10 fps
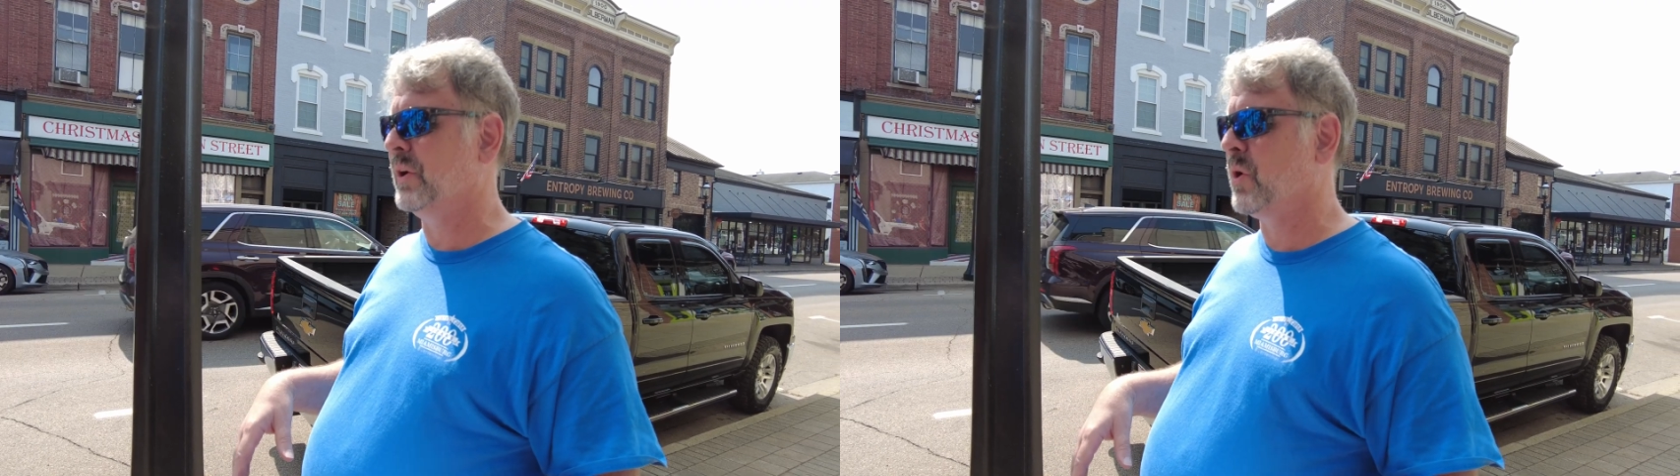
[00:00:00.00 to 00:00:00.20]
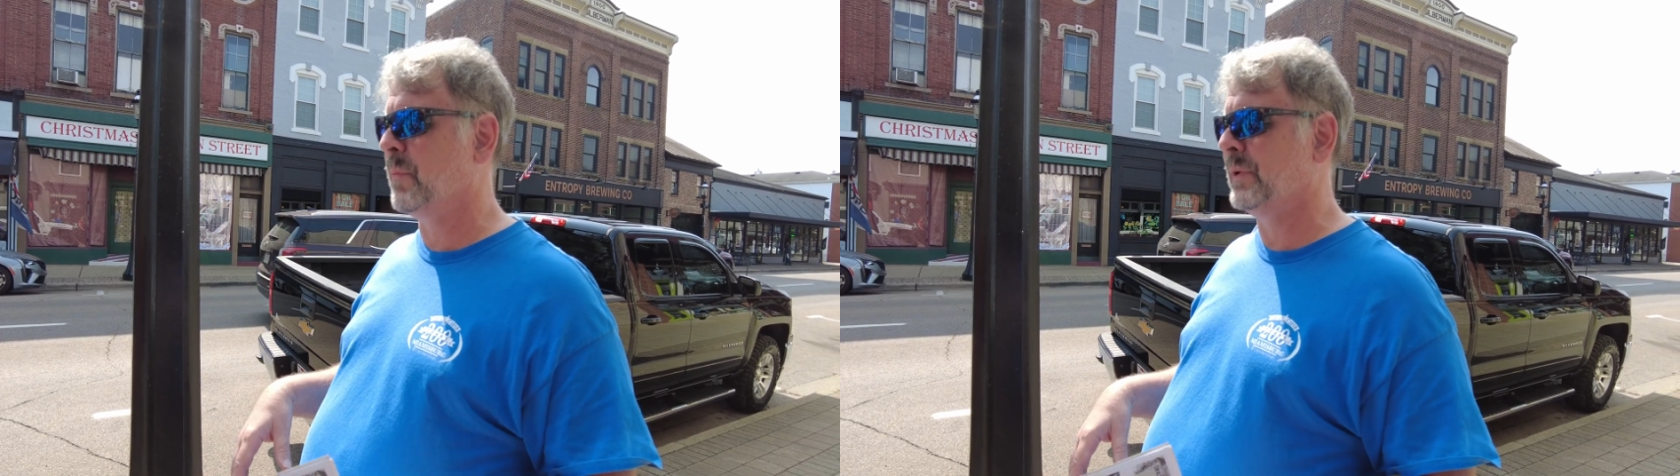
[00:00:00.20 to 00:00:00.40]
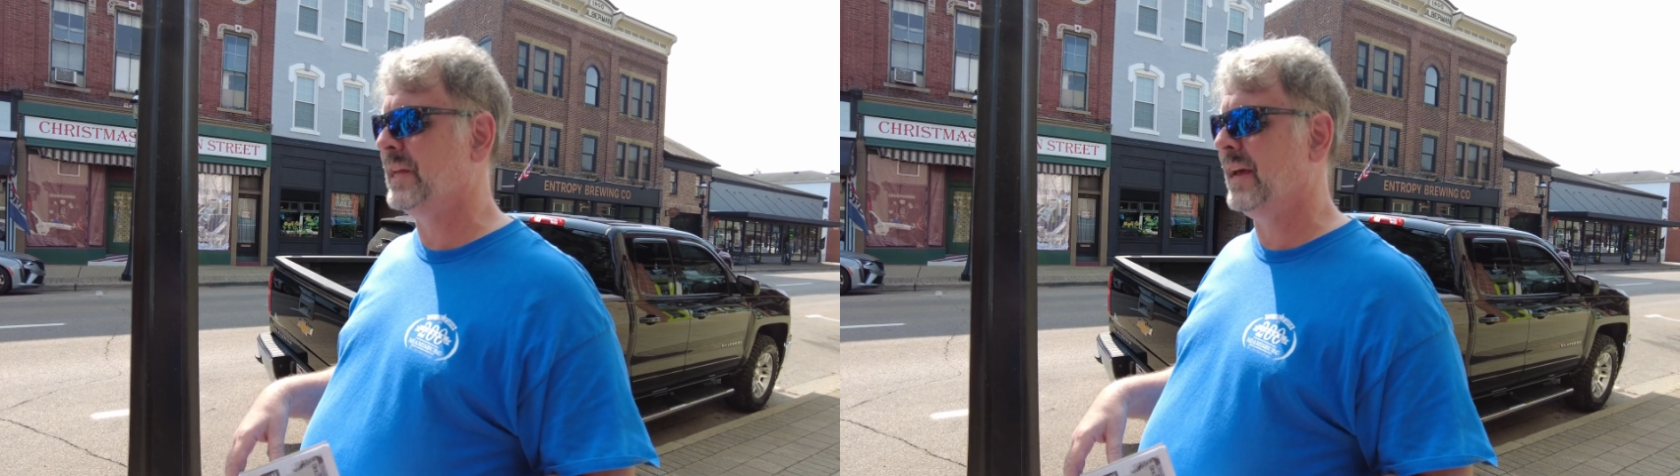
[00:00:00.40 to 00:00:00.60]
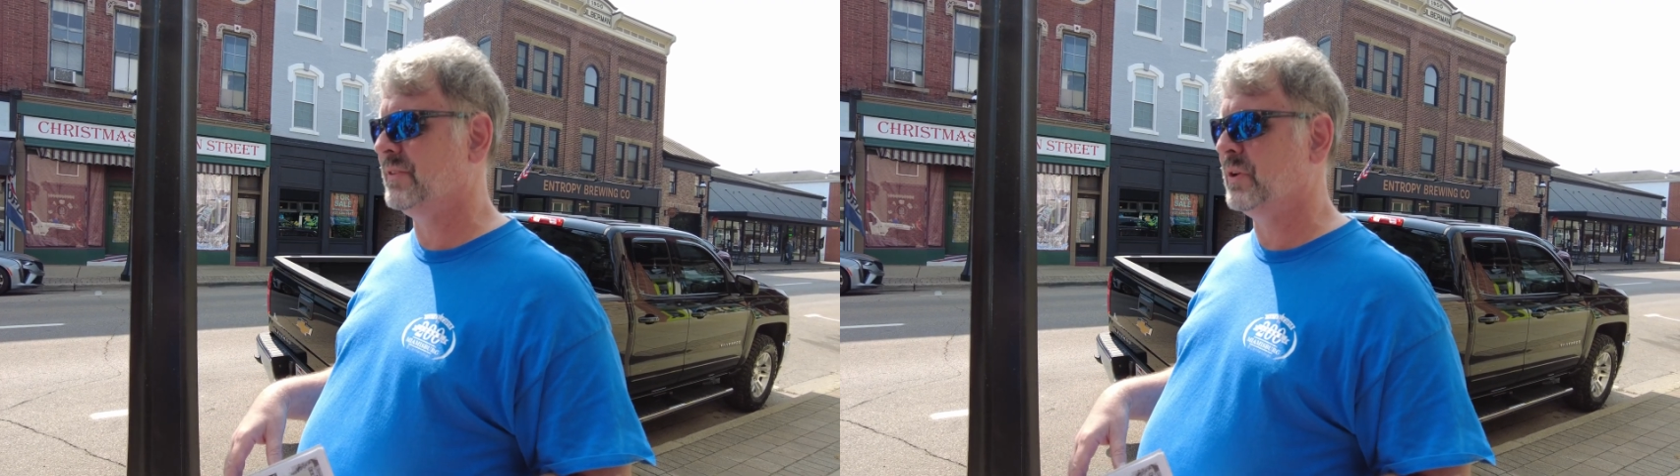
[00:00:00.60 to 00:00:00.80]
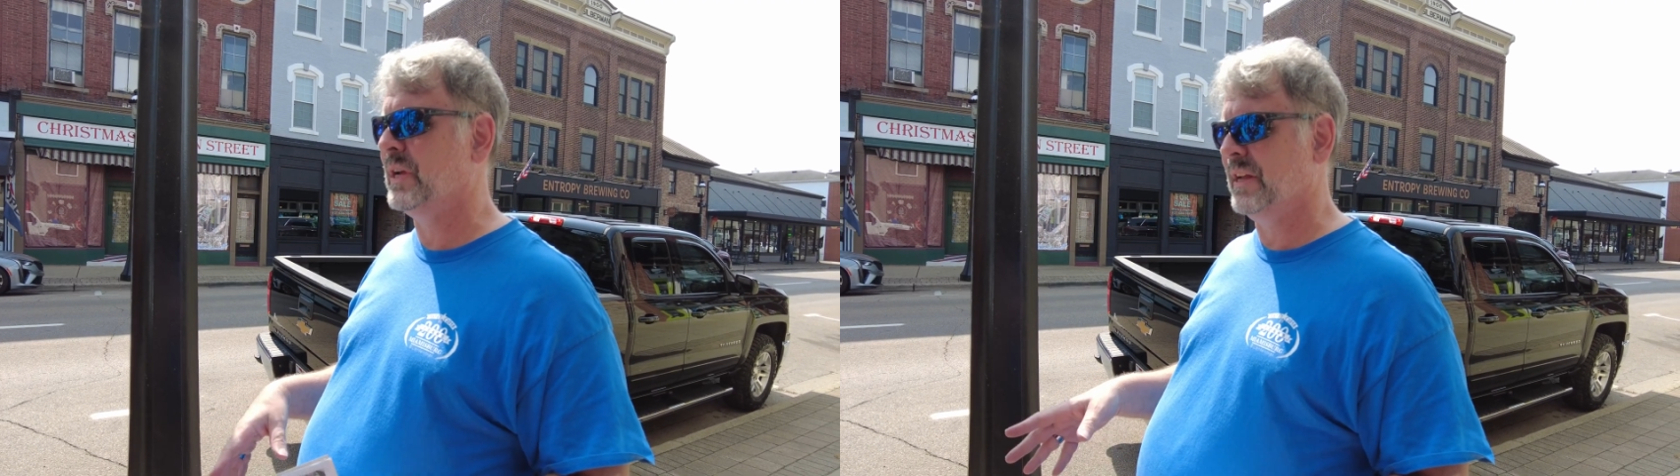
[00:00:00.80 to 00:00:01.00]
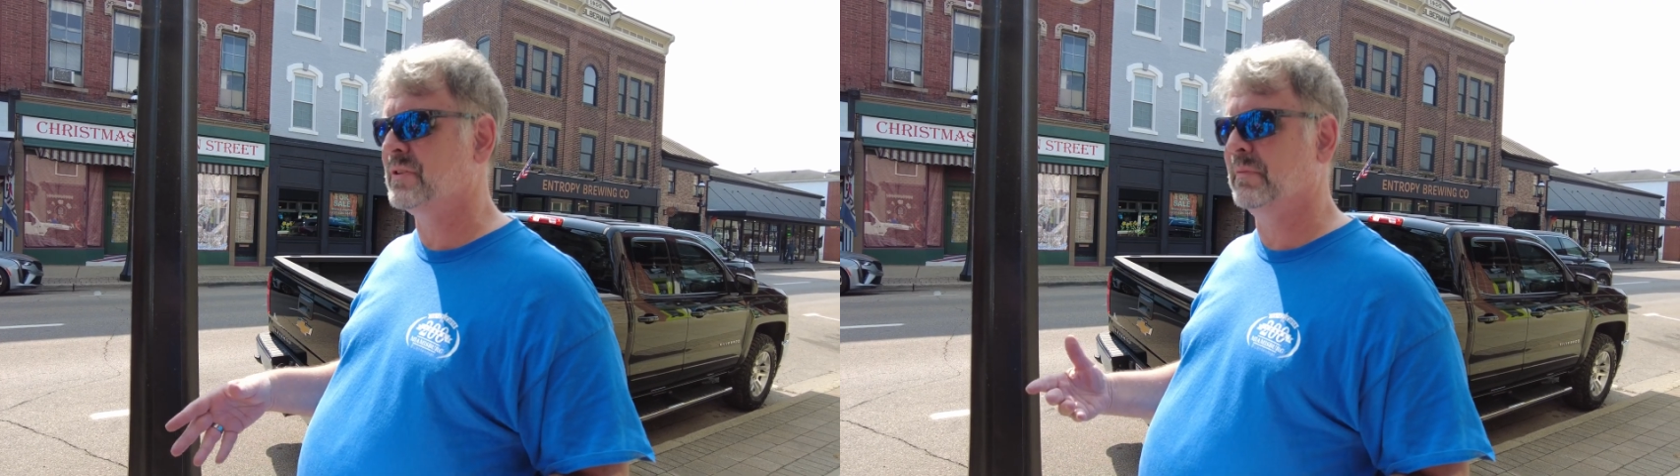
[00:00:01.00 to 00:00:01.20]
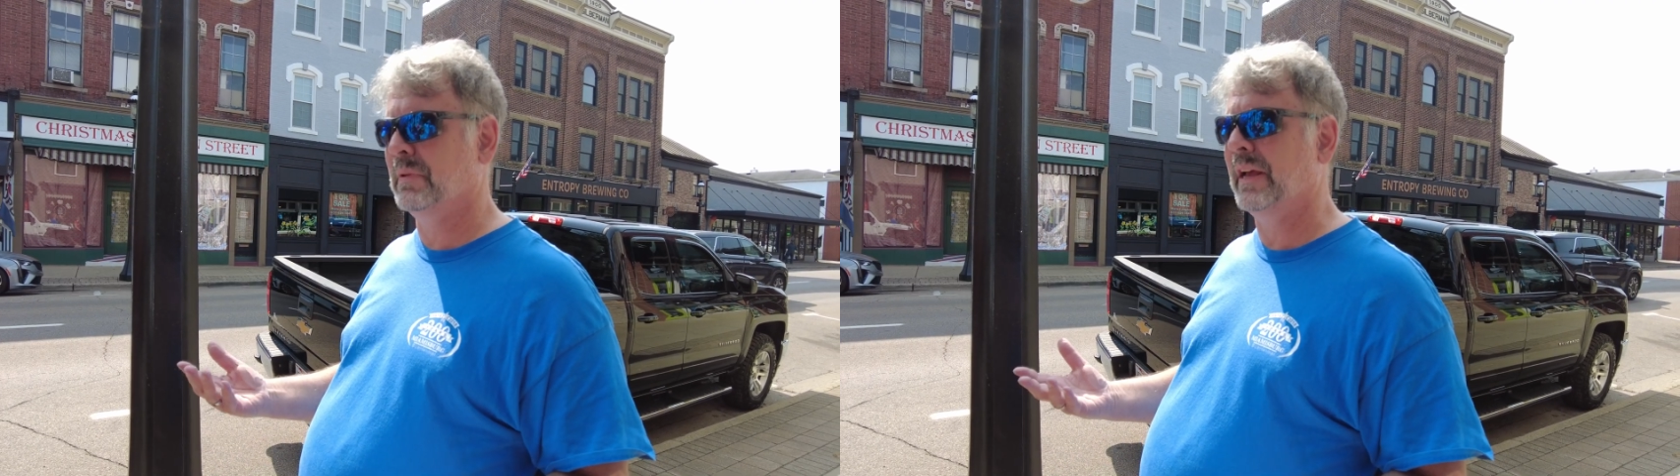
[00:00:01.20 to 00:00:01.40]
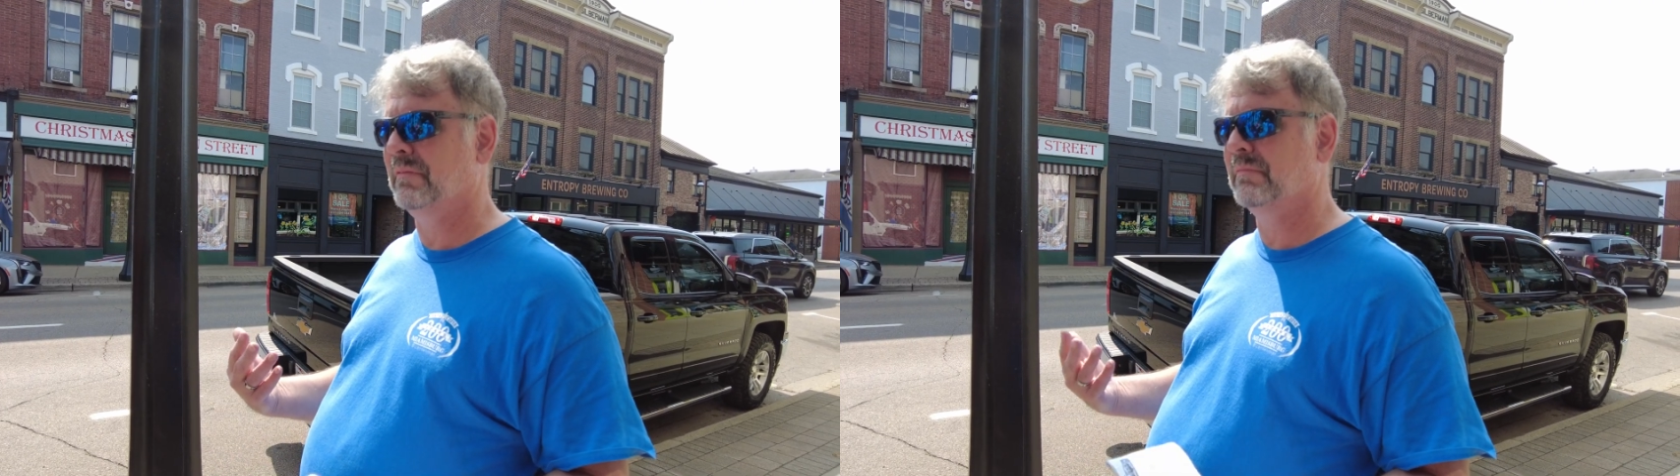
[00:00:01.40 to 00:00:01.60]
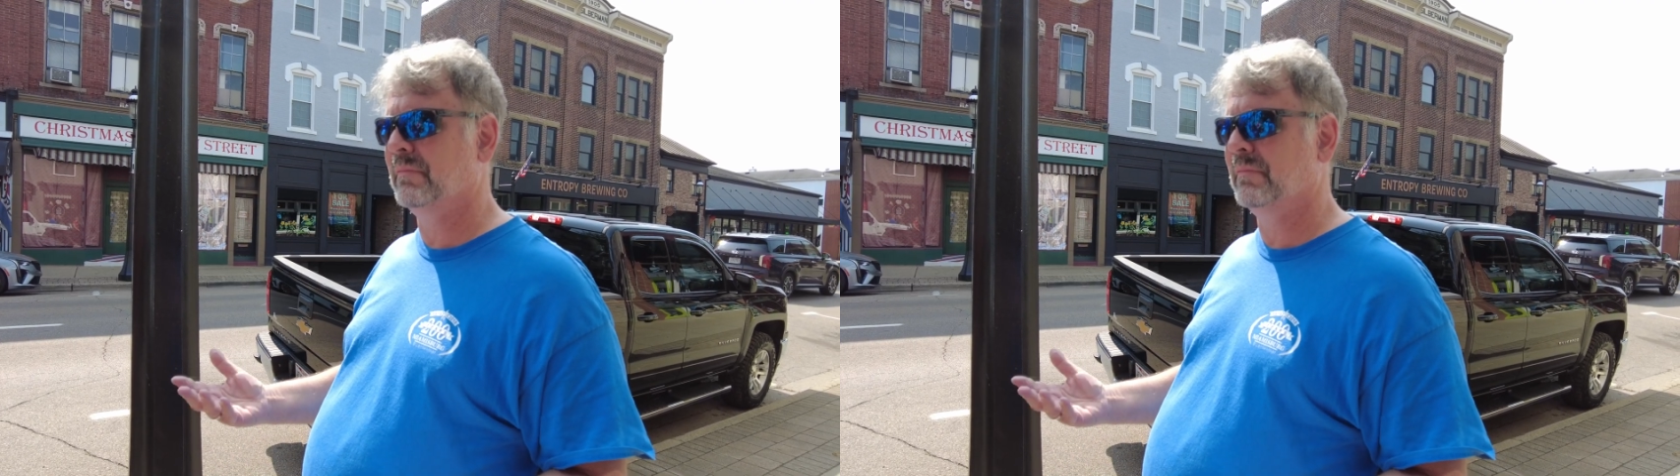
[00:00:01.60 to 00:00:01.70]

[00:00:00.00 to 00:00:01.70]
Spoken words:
incorporate that so you get some like